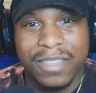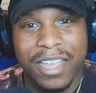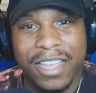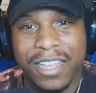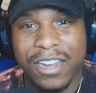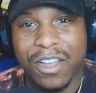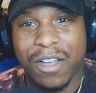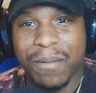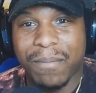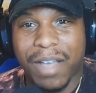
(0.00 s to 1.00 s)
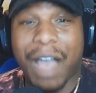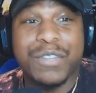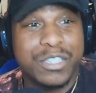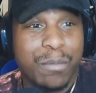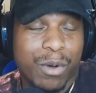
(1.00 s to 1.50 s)
And uh,
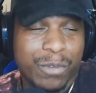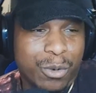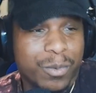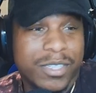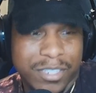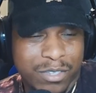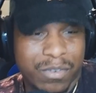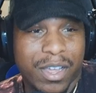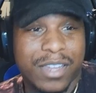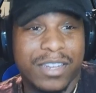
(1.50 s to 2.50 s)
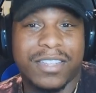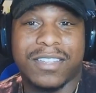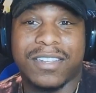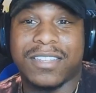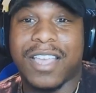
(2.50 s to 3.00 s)
obviously Mario wins this fight. He
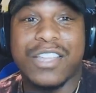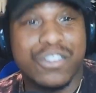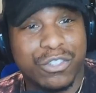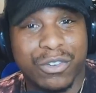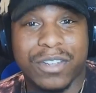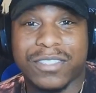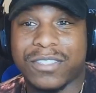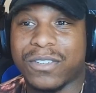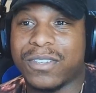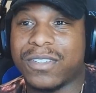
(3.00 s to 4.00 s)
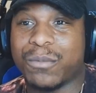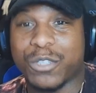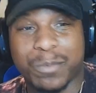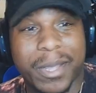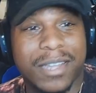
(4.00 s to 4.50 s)
uh, gains the trust or the
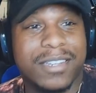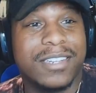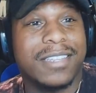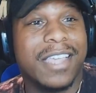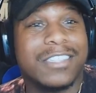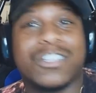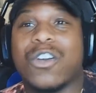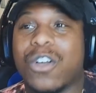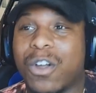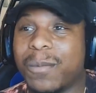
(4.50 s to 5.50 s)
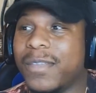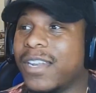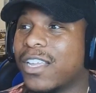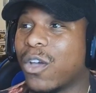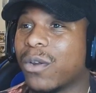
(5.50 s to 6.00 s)
respect. He gains the Kong army, and
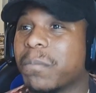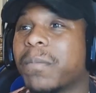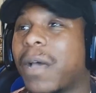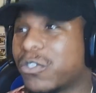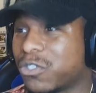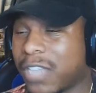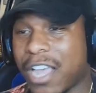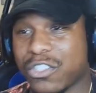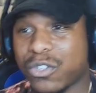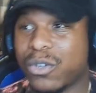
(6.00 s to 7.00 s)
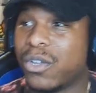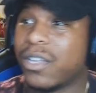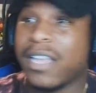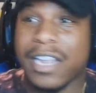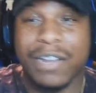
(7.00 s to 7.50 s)
they go to Bowser's castle
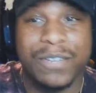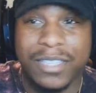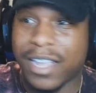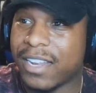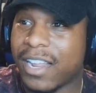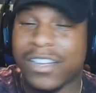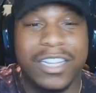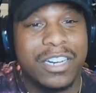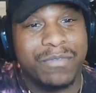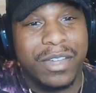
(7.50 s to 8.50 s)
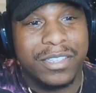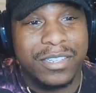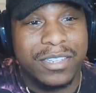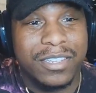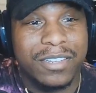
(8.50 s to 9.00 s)
and everything. Now they gotta fight
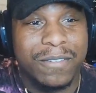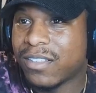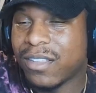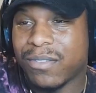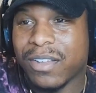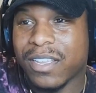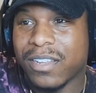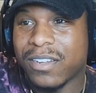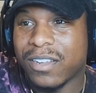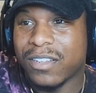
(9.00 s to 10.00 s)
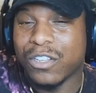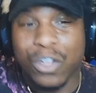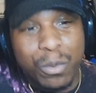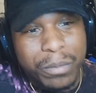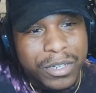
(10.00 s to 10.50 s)
the, the fucking uh, the
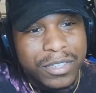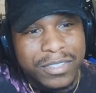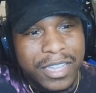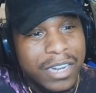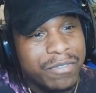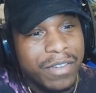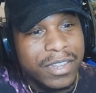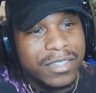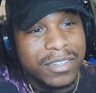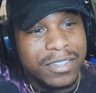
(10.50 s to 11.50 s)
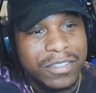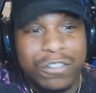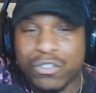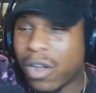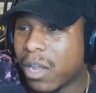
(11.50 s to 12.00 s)
Goombas. They gotta fight the, the
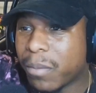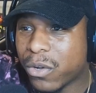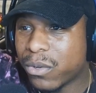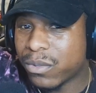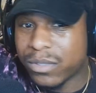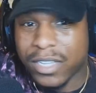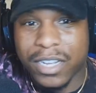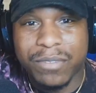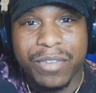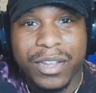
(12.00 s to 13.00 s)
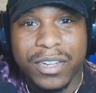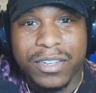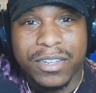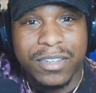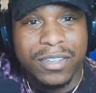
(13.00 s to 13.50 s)
Dry Bones. They gotta fight
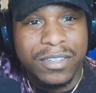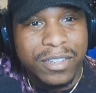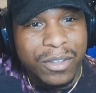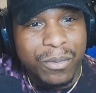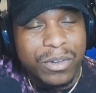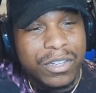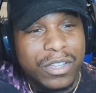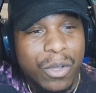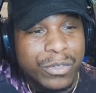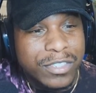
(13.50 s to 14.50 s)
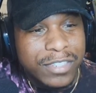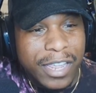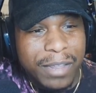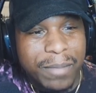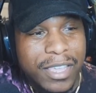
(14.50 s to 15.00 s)
uh, who's the ghost's
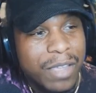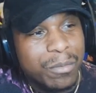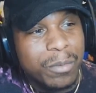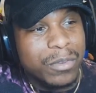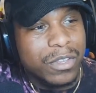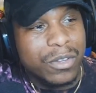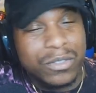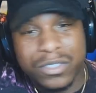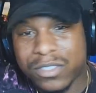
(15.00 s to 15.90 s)
name? I can't remember the ghost.